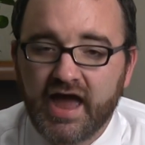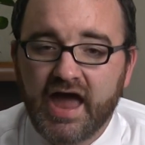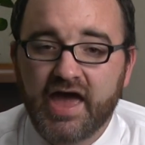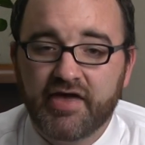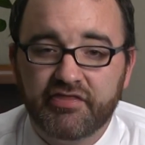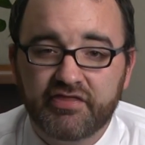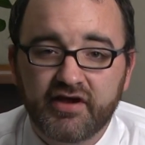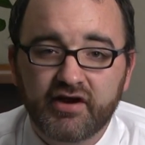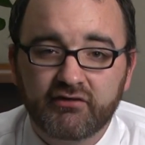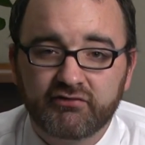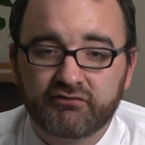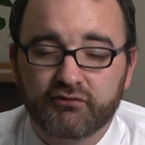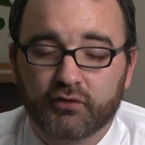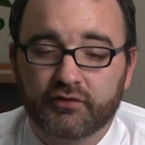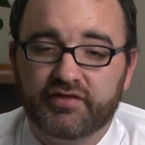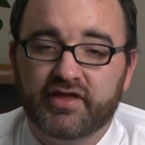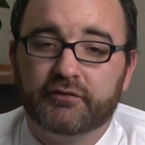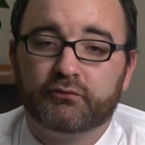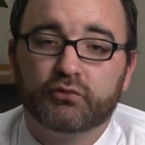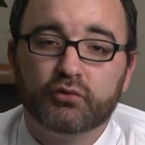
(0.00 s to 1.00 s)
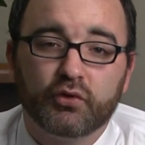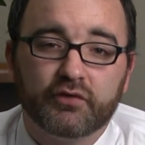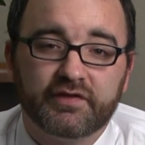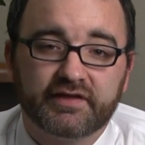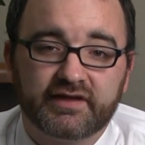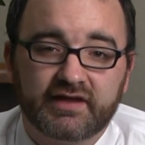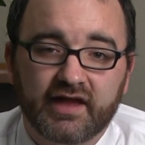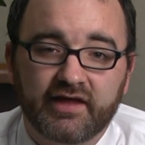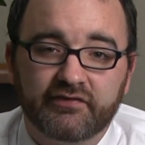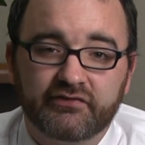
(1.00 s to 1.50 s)
And therefore, they ruled
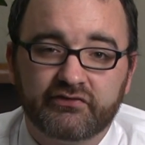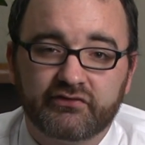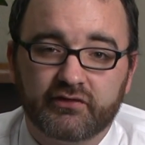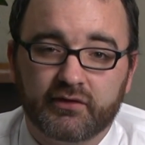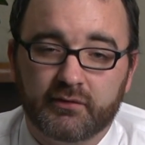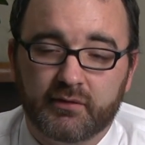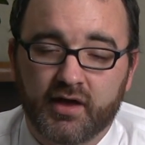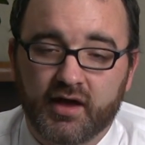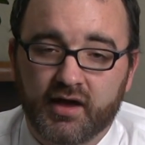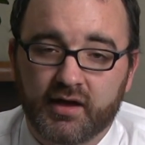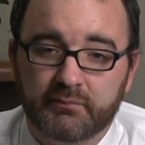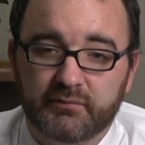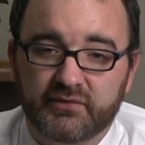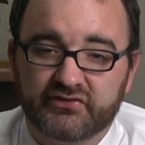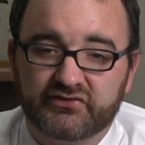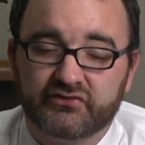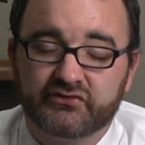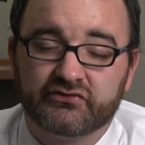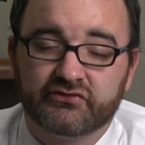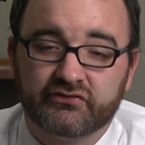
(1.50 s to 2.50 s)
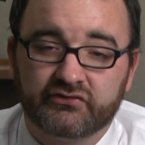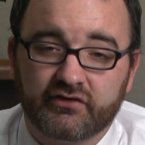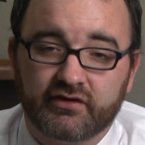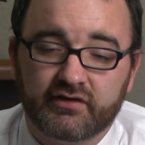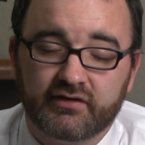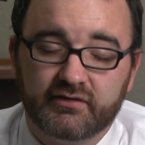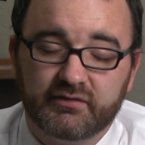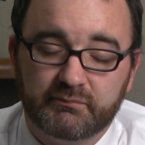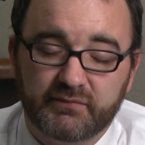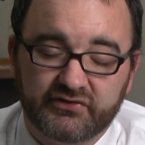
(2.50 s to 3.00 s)
against Ms.
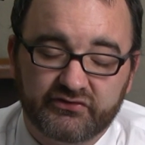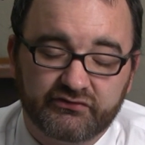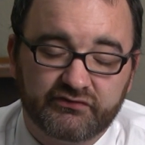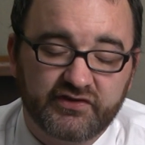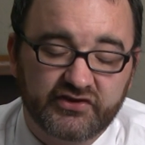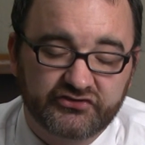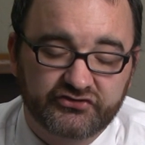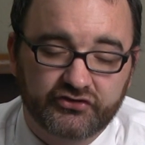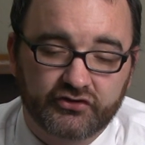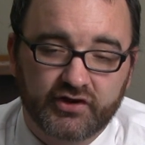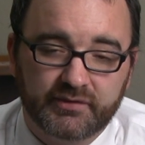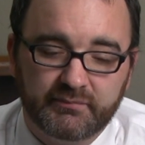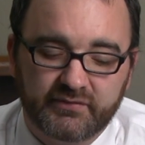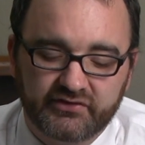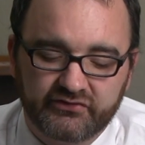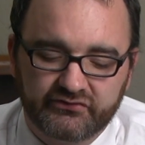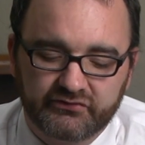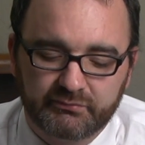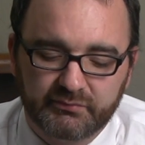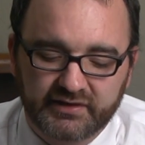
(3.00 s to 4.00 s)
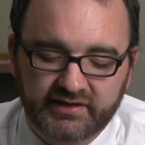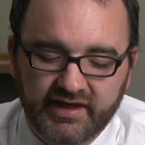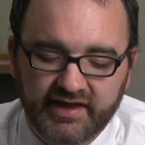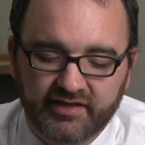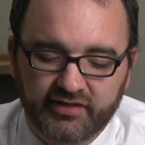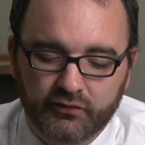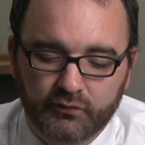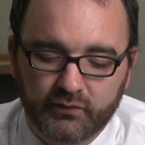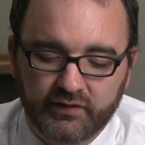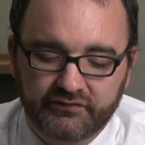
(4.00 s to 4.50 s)
Fisher and Ms.
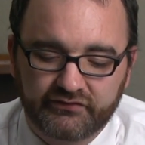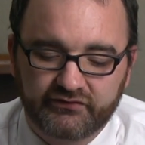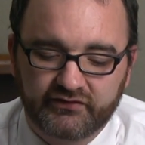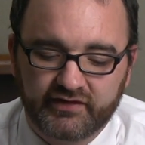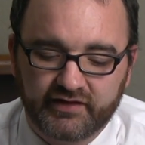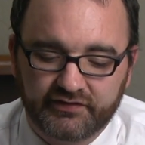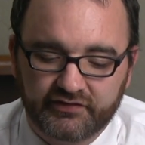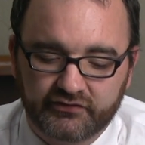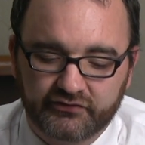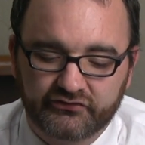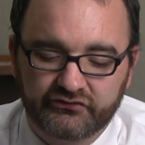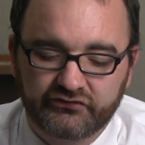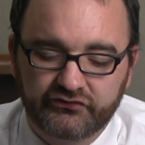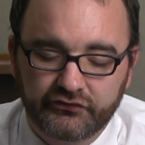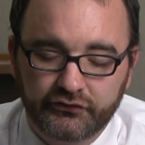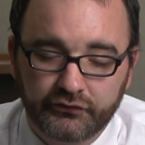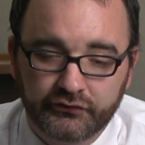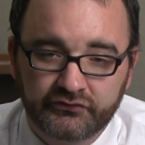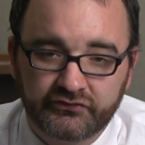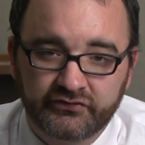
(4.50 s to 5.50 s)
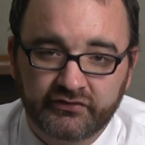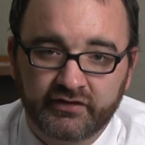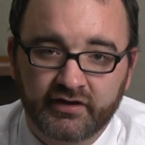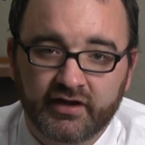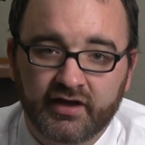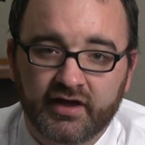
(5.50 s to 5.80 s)
Michalowicz in their suit